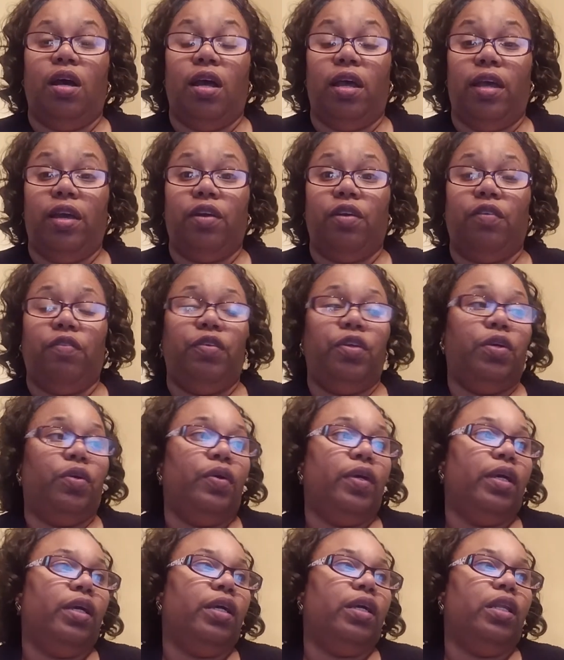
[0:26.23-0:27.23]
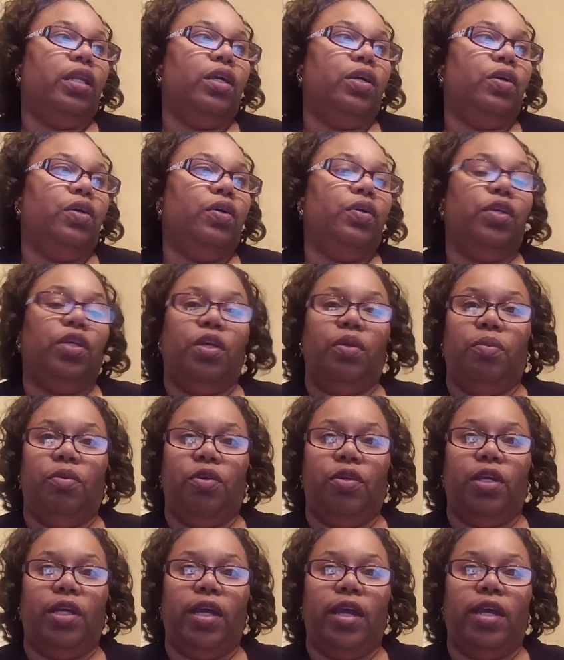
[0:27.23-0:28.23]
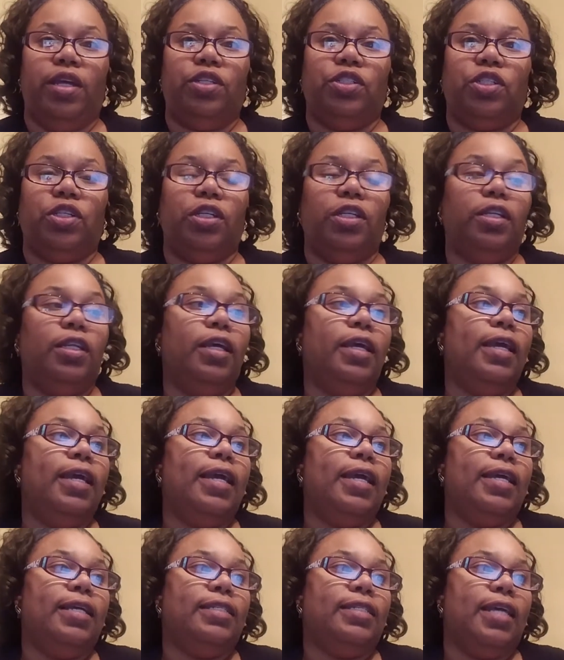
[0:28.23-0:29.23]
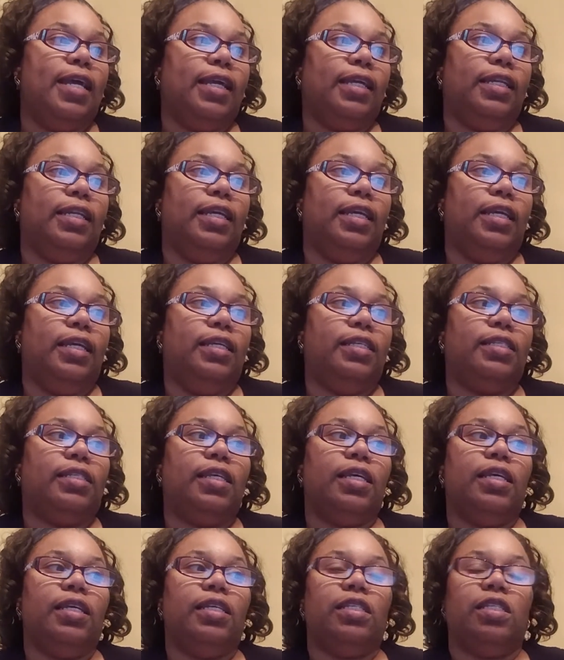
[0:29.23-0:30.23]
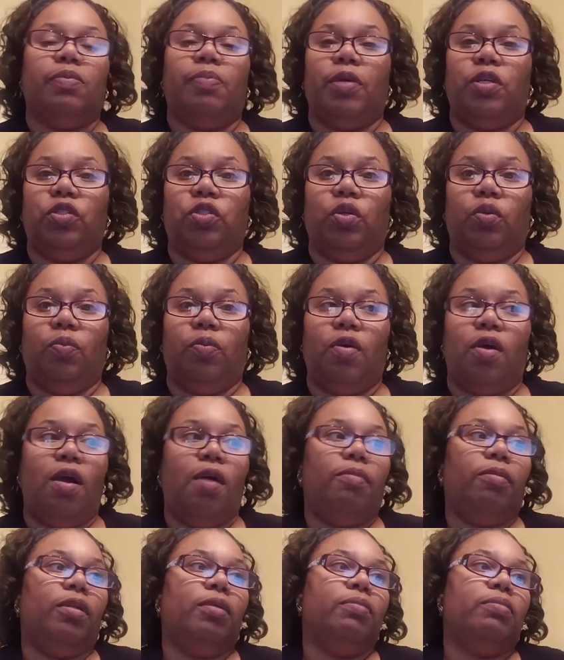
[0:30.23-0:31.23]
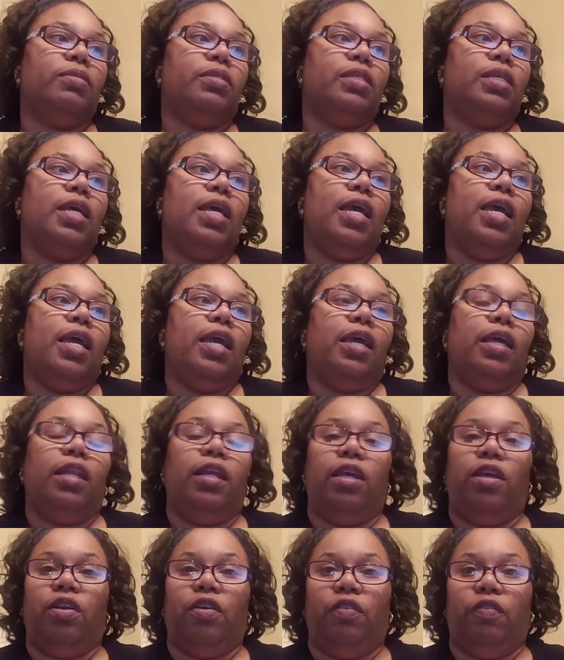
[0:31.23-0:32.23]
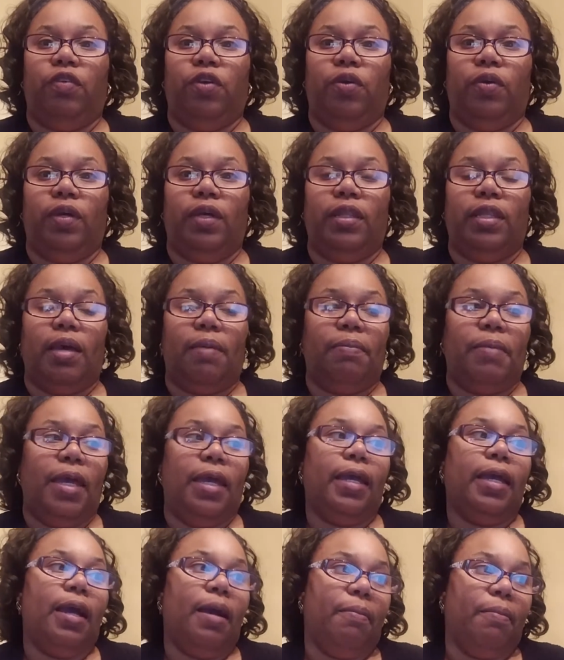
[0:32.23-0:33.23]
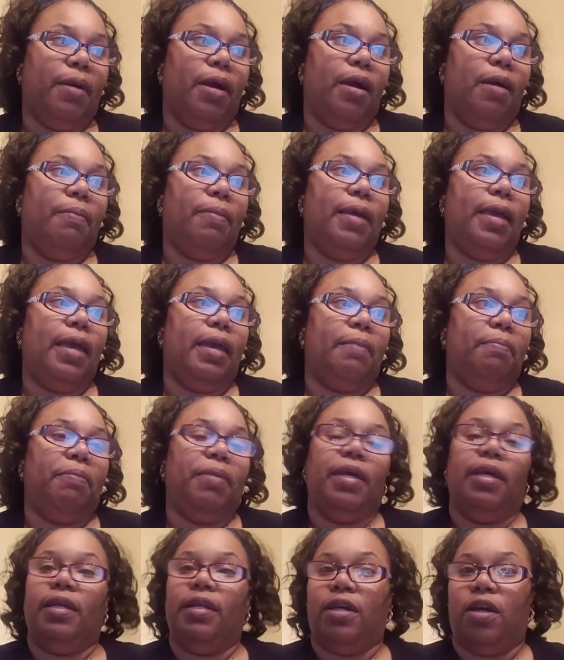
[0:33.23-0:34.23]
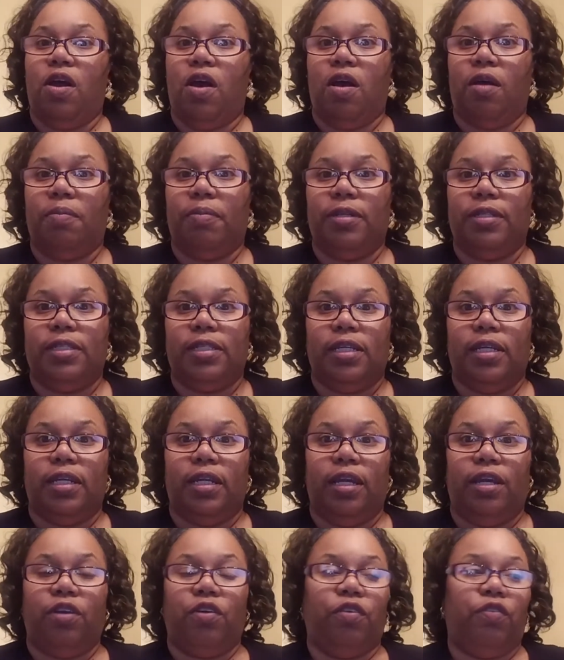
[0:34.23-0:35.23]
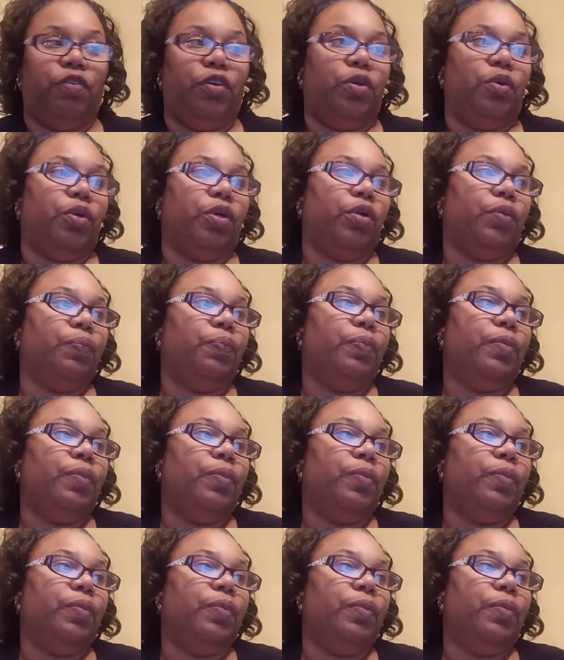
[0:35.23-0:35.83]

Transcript: interview include communication, techniques, special problems, and interviewing that may come up, and being a competent interviewer.